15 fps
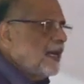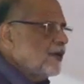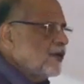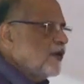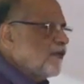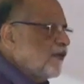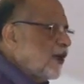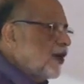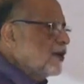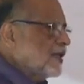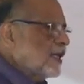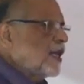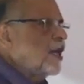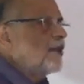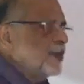I don't follow
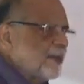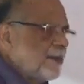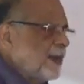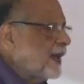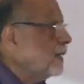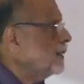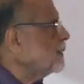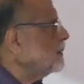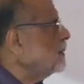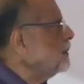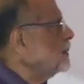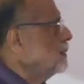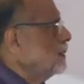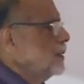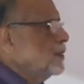the government plan.
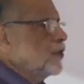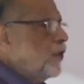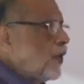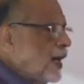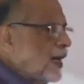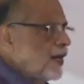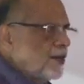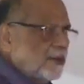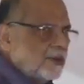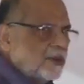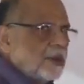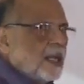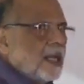So what I do?